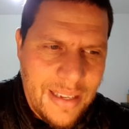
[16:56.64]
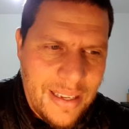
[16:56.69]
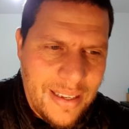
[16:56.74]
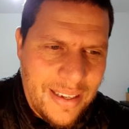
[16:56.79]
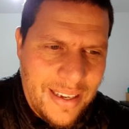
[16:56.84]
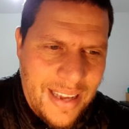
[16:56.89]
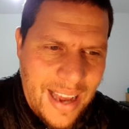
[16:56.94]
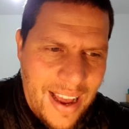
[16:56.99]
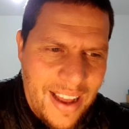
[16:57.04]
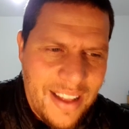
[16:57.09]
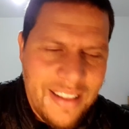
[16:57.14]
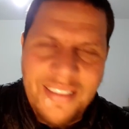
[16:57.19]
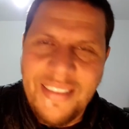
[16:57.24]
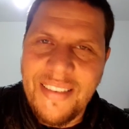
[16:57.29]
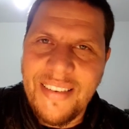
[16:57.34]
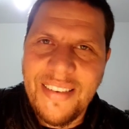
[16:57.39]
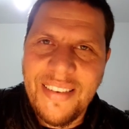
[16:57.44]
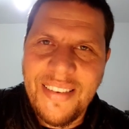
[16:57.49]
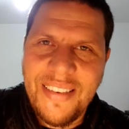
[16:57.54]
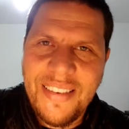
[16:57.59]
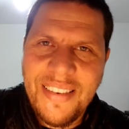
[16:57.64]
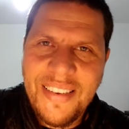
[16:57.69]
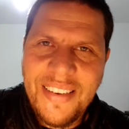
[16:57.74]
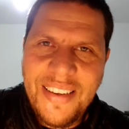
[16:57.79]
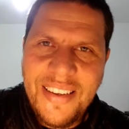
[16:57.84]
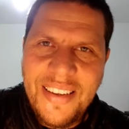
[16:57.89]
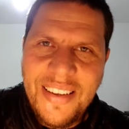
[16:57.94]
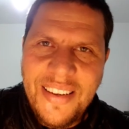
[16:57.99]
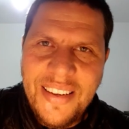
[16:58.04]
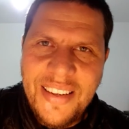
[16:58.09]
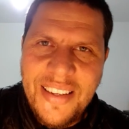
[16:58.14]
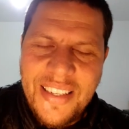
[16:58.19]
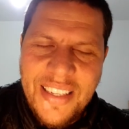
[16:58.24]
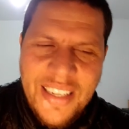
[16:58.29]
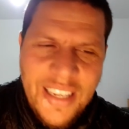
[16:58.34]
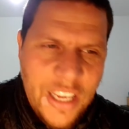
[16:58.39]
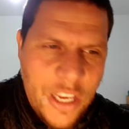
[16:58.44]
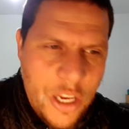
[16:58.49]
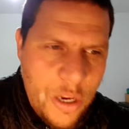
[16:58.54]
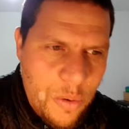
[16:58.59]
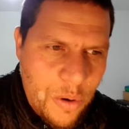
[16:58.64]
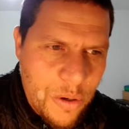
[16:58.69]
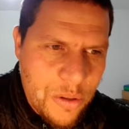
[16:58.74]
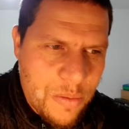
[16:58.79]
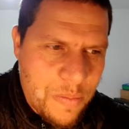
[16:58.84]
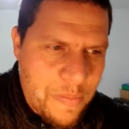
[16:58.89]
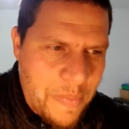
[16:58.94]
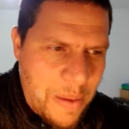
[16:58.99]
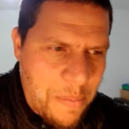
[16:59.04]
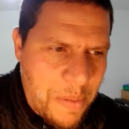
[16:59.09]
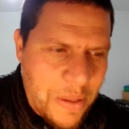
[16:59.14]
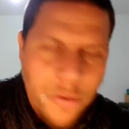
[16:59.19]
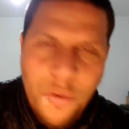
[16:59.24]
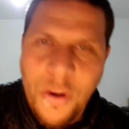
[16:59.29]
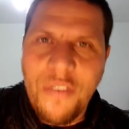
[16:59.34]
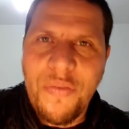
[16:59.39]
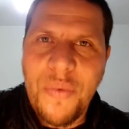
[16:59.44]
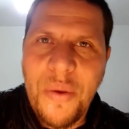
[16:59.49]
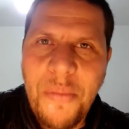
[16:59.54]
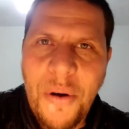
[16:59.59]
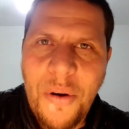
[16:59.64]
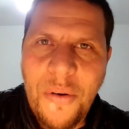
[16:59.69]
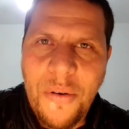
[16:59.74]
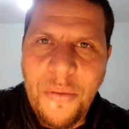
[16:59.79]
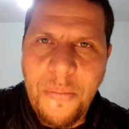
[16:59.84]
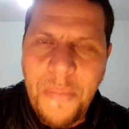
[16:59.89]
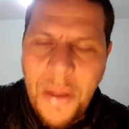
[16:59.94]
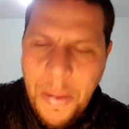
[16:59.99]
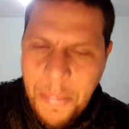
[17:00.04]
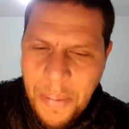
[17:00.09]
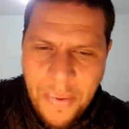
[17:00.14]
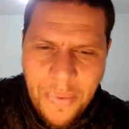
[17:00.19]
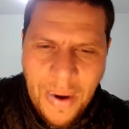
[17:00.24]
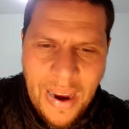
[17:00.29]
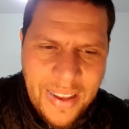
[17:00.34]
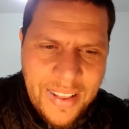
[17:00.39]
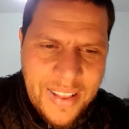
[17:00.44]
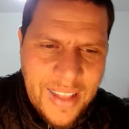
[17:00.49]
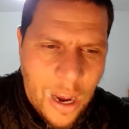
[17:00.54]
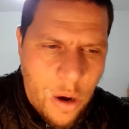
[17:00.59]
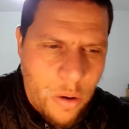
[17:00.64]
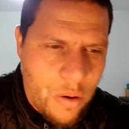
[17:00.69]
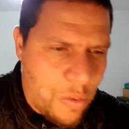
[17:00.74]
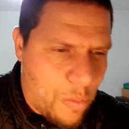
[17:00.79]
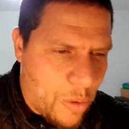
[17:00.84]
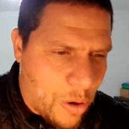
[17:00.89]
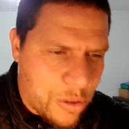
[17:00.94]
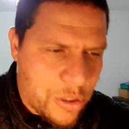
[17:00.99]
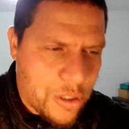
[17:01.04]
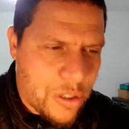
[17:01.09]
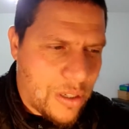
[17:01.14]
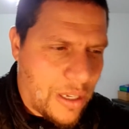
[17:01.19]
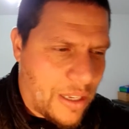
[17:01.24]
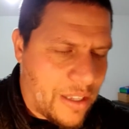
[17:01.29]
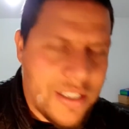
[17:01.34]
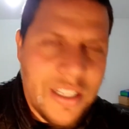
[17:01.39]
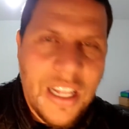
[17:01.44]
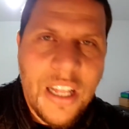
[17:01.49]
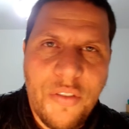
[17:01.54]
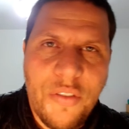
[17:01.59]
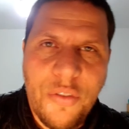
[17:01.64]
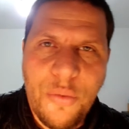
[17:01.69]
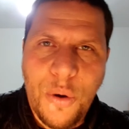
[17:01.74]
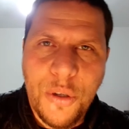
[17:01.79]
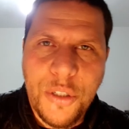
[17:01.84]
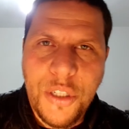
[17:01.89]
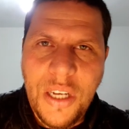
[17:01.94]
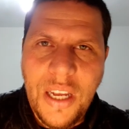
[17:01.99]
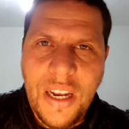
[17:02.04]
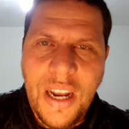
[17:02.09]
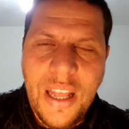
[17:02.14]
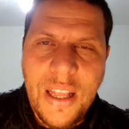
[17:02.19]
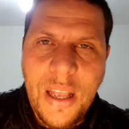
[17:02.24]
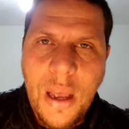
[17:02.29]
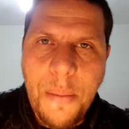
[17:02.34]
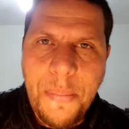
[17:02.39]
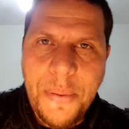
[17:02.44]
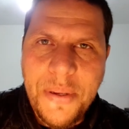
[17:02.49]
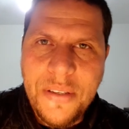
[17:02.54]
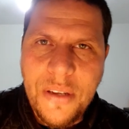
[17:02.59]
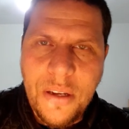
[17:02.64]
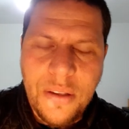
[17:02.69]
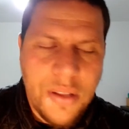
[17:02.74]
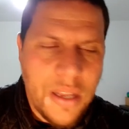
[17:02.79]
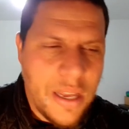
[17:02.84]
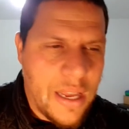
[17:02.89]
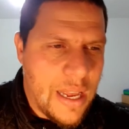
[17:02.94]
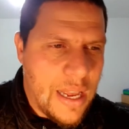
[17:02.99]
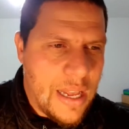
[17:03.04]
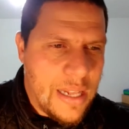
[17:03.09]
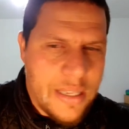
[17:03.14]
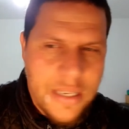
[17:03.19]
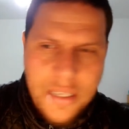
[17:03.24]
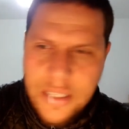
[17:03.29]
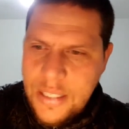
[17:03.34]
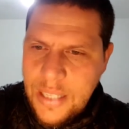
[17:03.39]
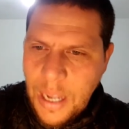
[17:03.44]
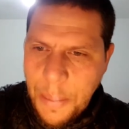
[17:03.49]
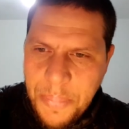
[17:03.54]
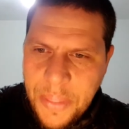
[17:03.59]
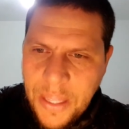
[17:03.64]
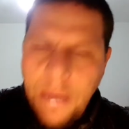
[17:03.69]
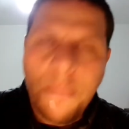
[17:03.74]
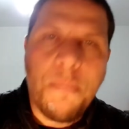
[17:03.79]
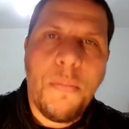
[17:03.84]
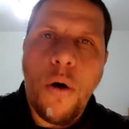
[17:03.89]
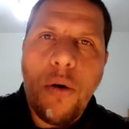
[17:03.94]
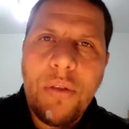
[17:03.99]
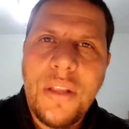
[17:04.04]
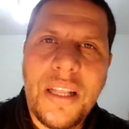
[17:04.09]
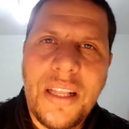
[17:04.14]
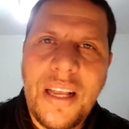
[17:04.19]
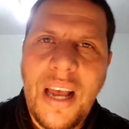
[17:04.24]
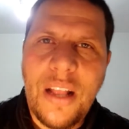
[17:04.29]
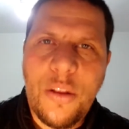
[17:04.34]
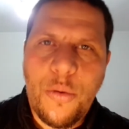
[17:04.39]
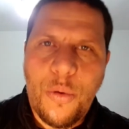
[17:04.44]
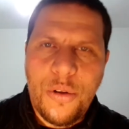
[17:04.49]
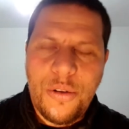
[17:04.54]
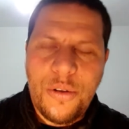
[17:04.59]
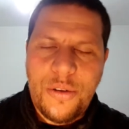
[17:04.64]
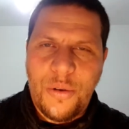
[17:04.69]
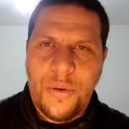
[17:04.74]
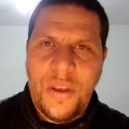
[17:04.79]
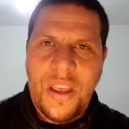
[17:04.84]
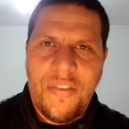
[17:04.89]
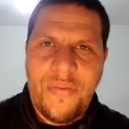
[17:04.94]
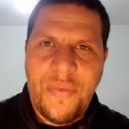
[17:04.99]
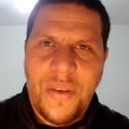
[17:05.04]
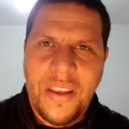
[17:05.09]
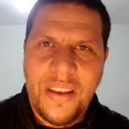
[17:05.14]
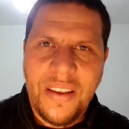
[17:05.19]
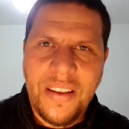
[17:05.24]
God he want maybe to give me more. Maybe right now, in what, instead watching another episode, there's something more that God wants to give me.